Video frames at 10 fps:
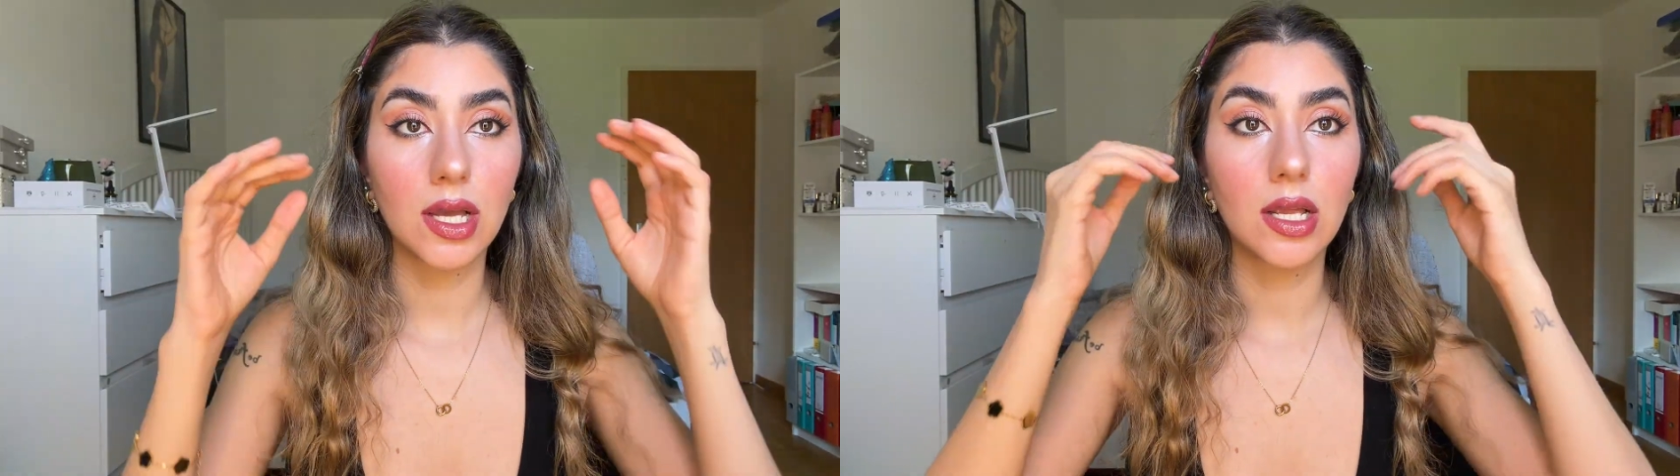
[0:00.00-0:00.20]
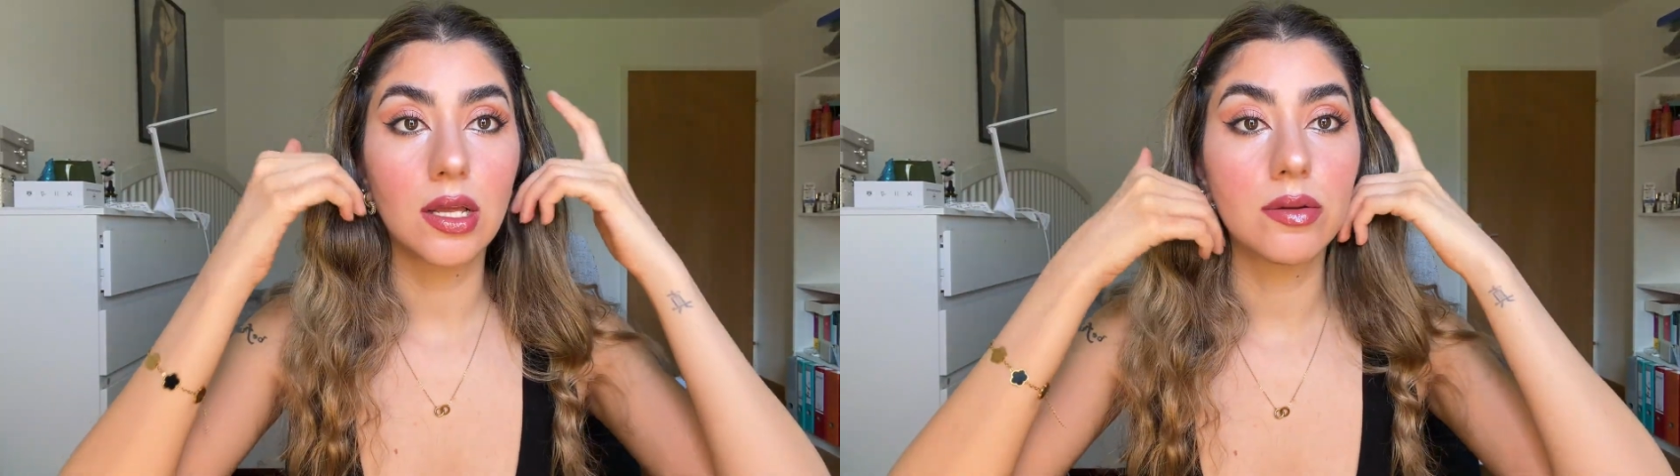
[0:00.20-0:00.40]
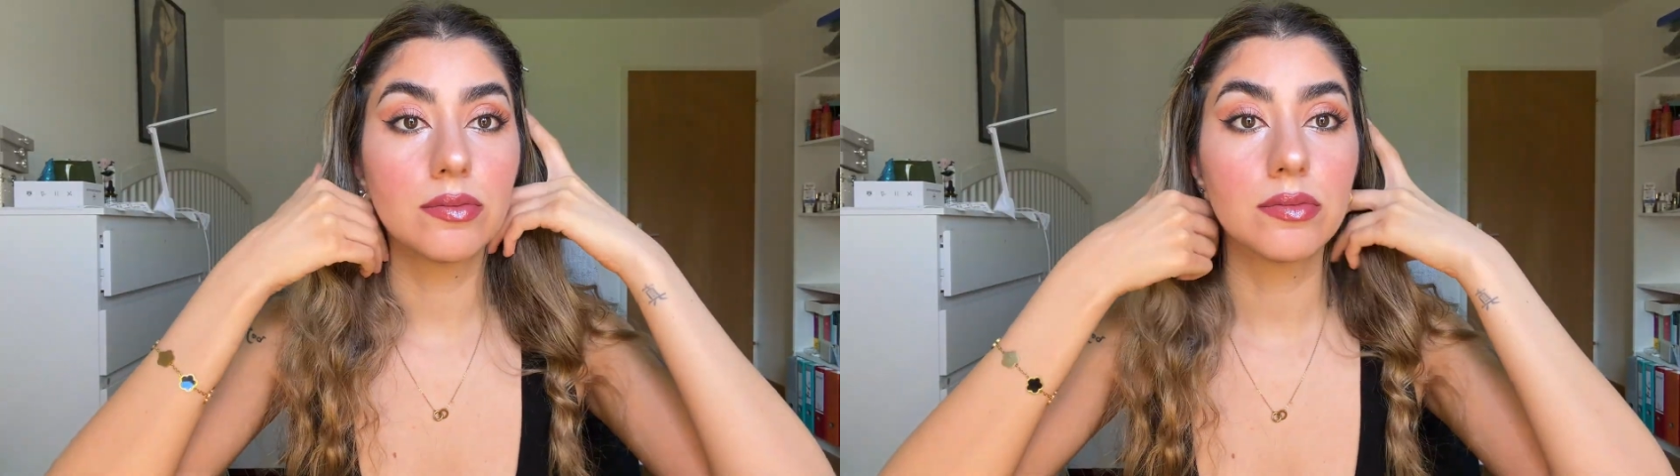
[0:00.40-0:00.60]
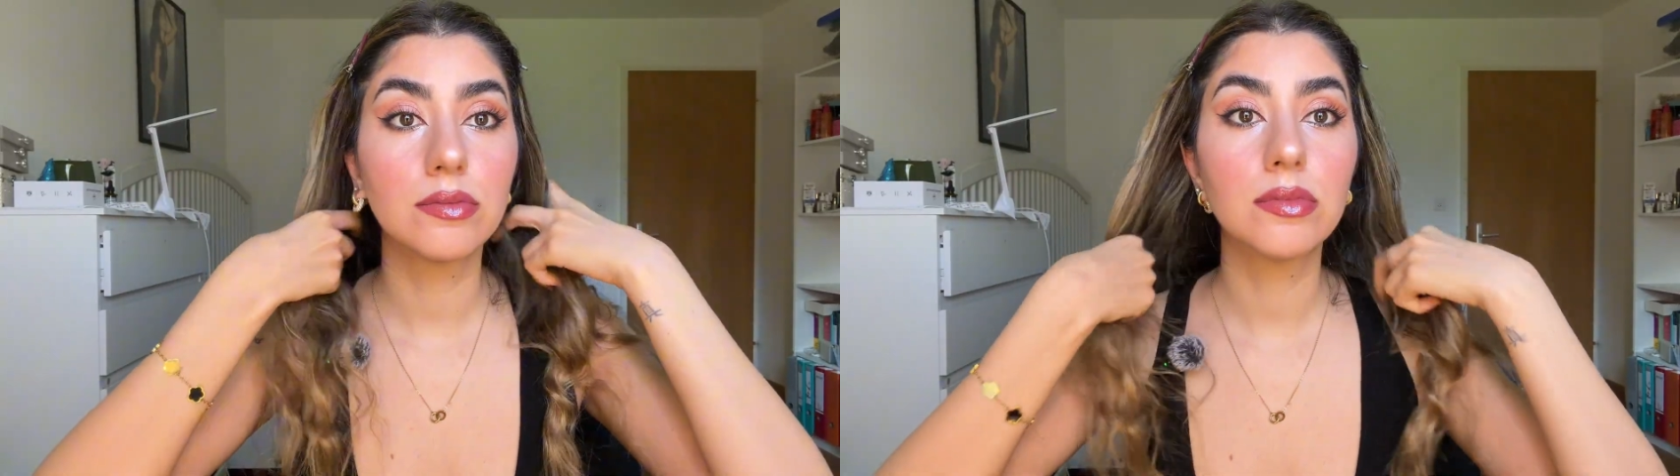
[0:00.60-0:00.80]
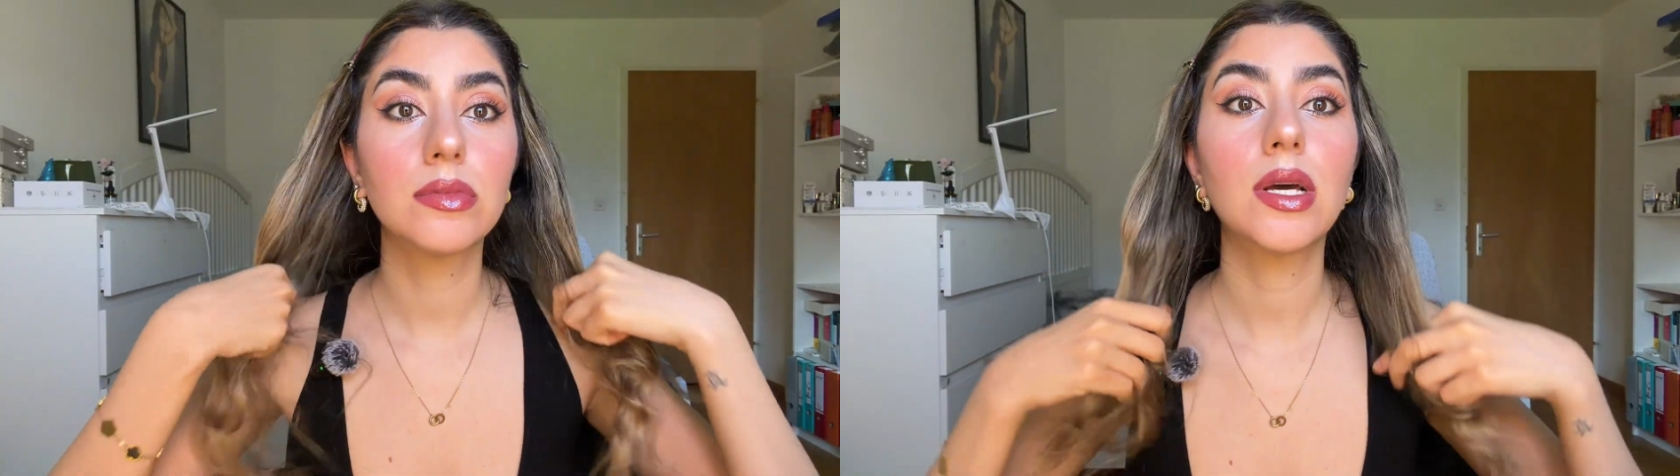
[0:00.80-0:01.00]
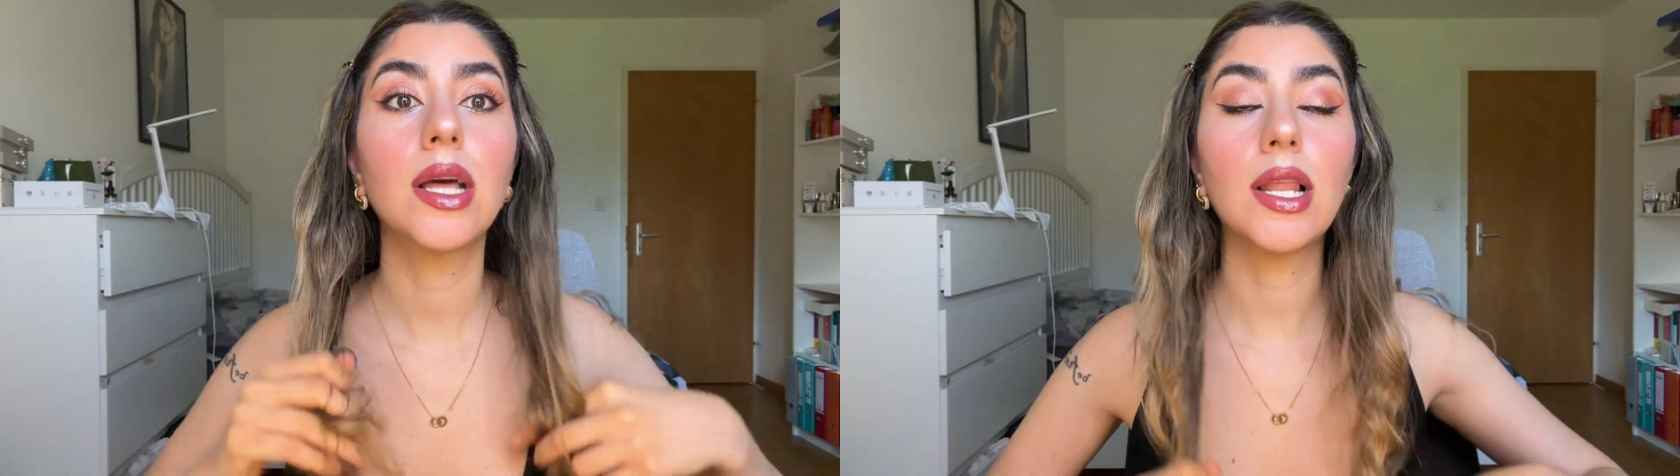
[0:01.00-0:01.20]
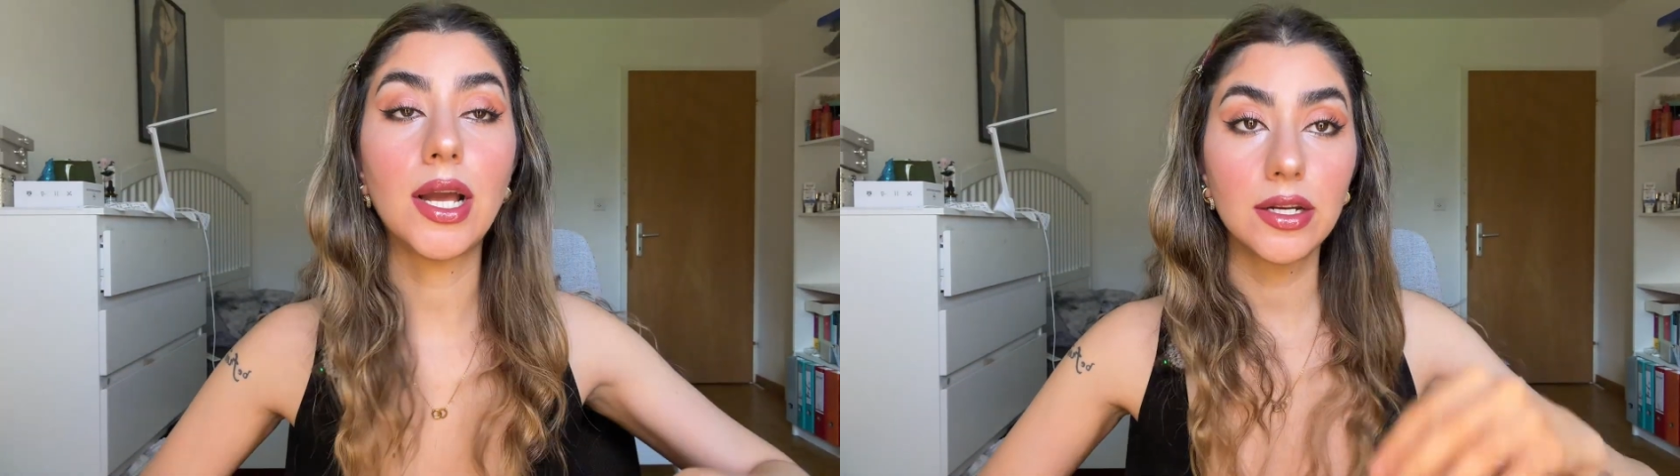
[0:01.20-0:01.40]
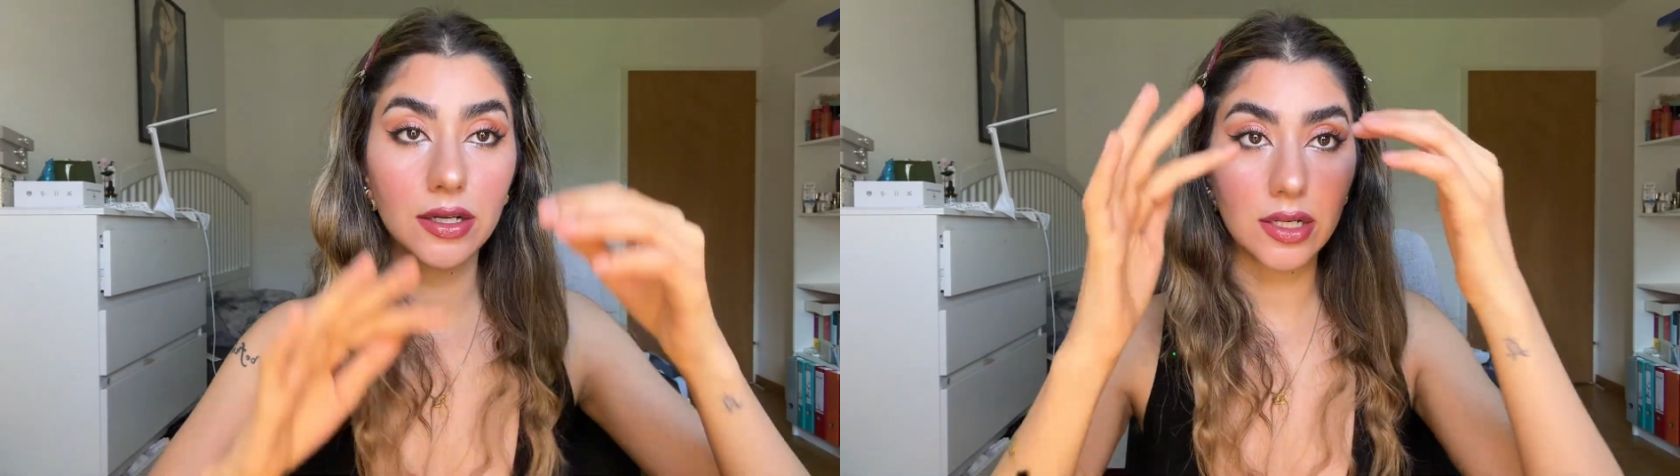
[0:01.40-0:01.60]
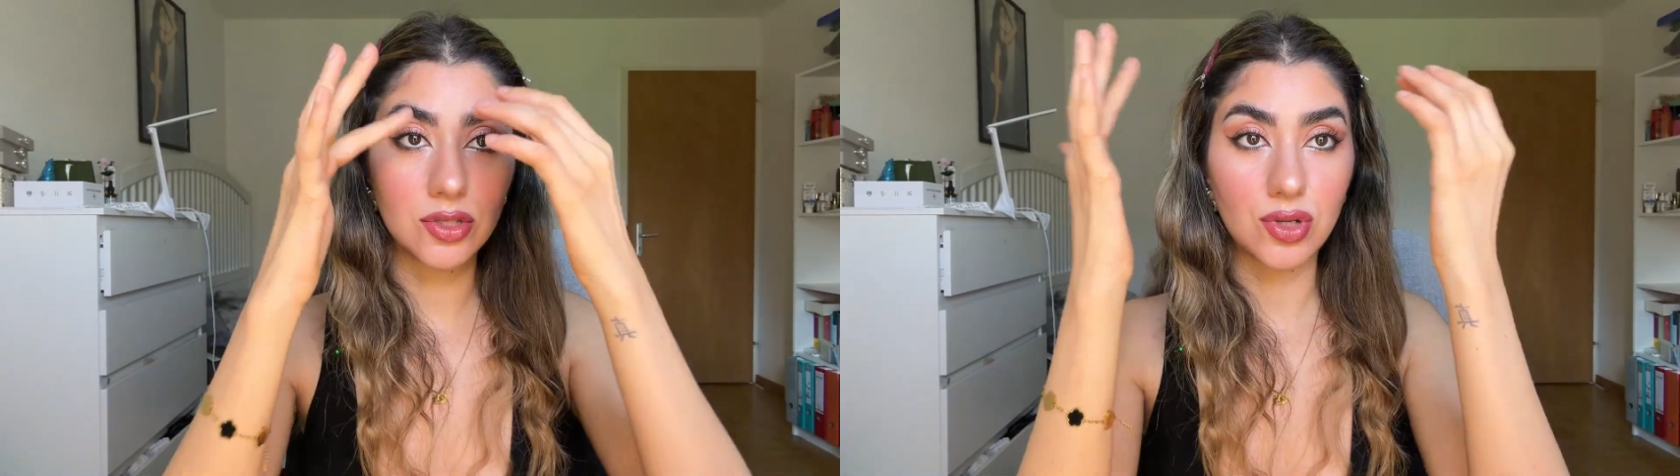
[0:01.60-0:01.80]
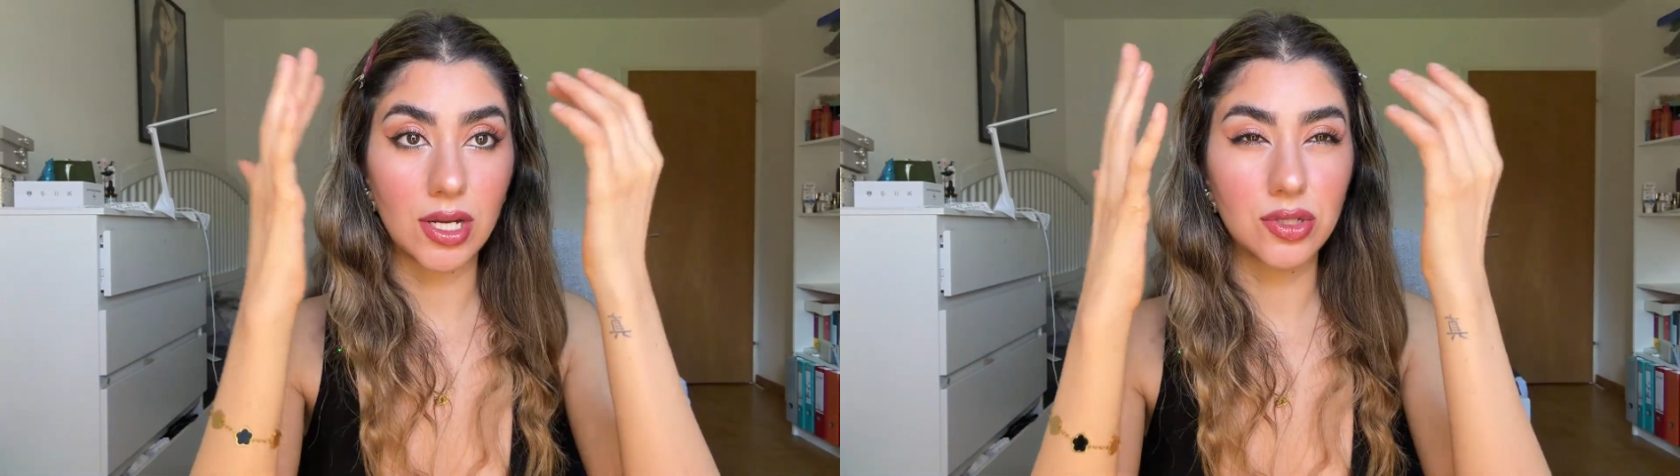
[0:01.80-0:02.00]
a liner
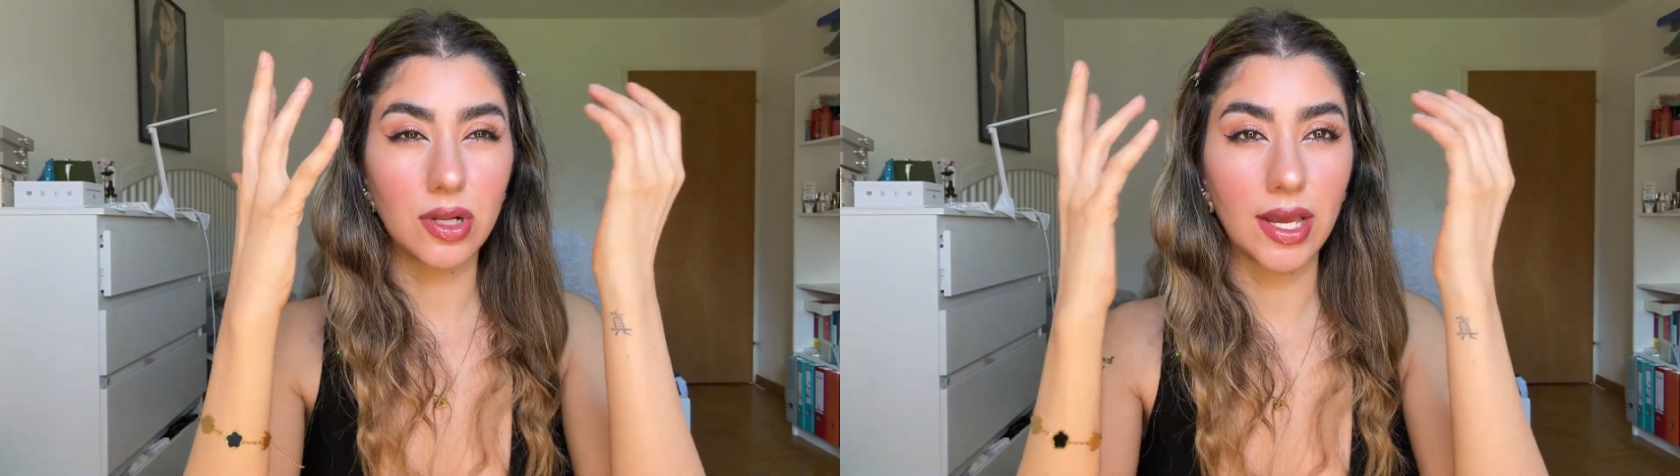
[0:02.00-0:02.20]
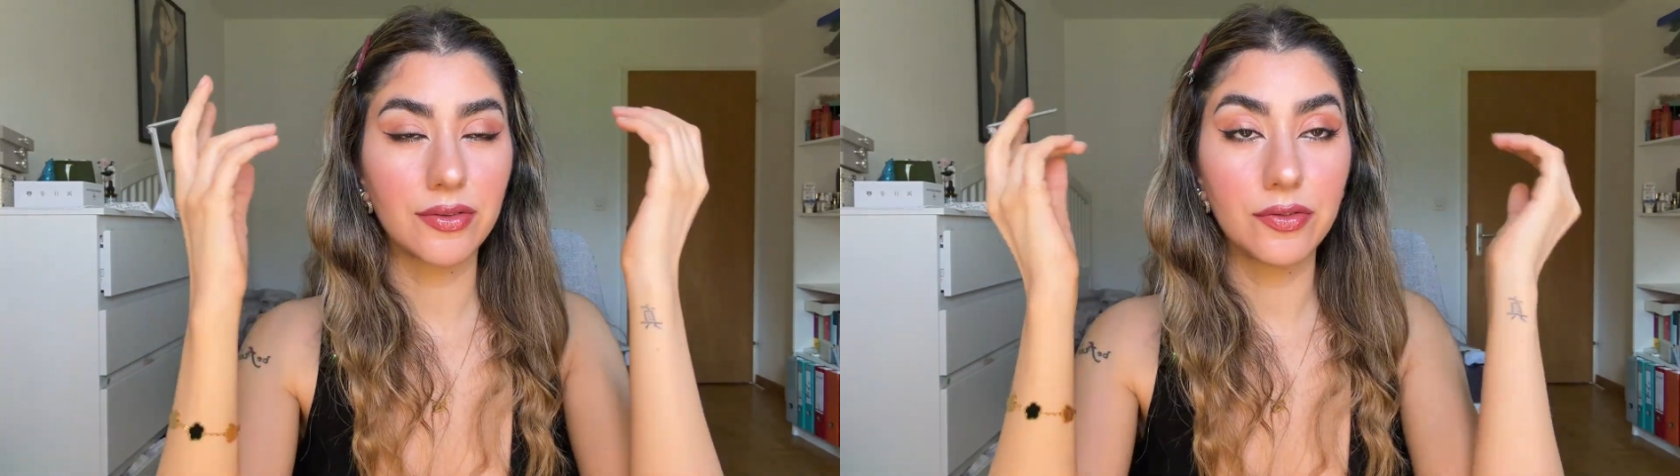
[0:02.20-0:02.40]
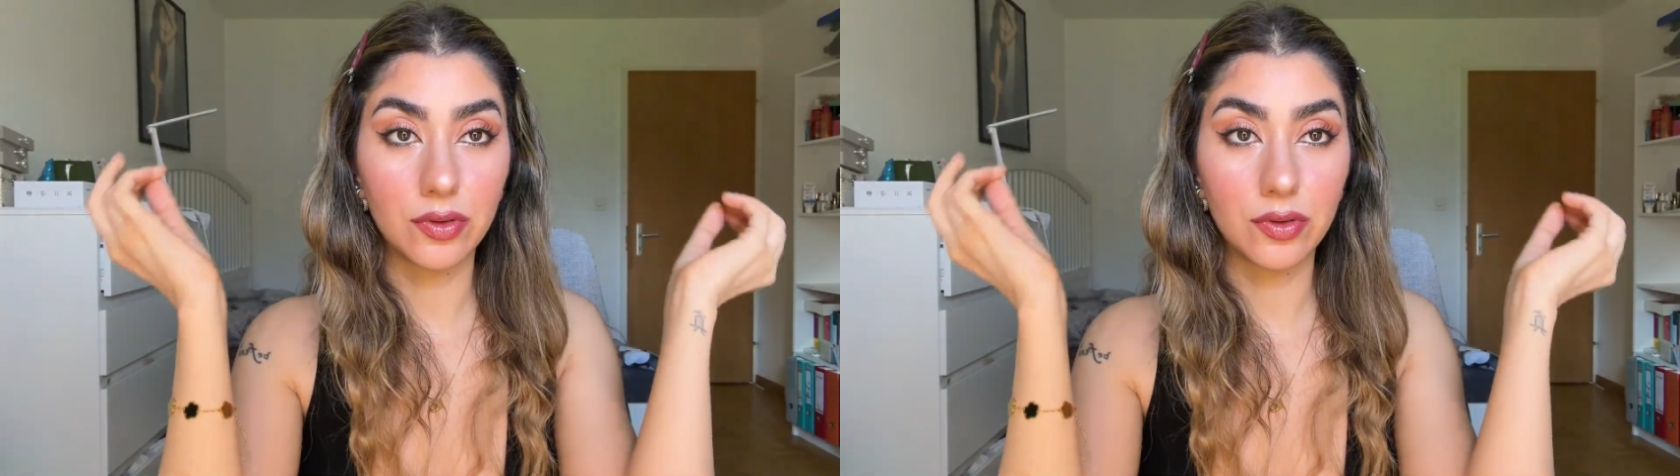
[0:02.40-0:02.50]
and try to like